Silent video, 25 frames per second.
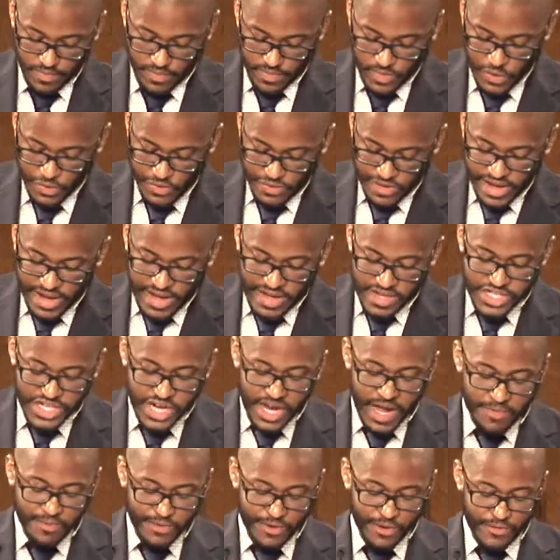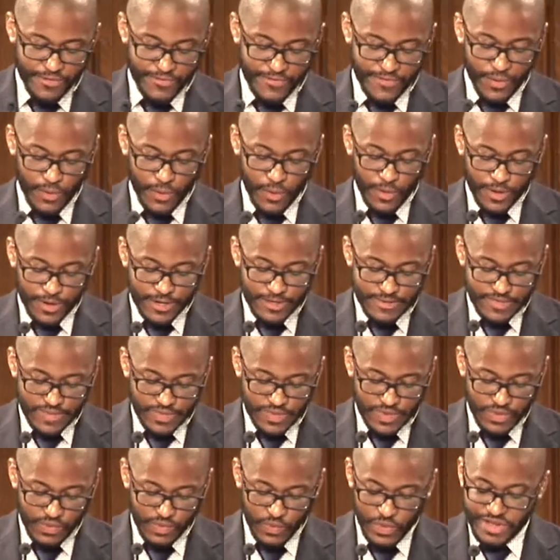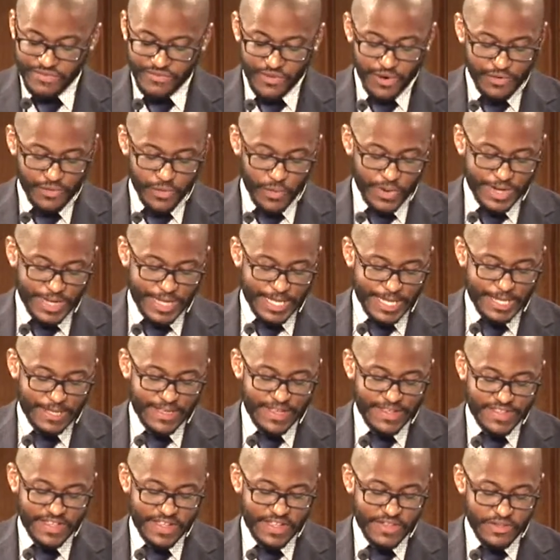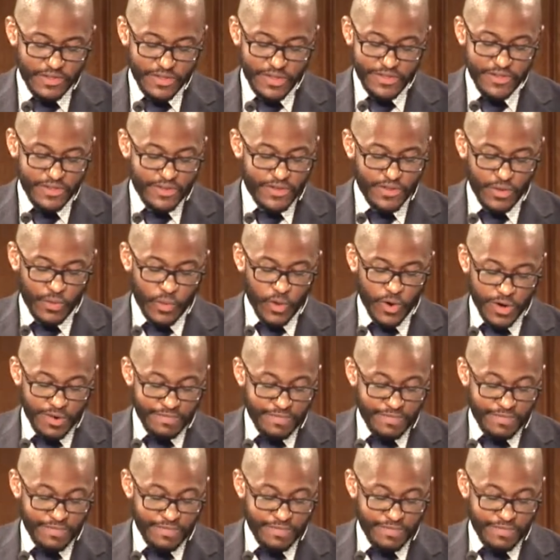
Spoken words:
Hosea chapter 4. Read verse 1 again. It says, listen to the word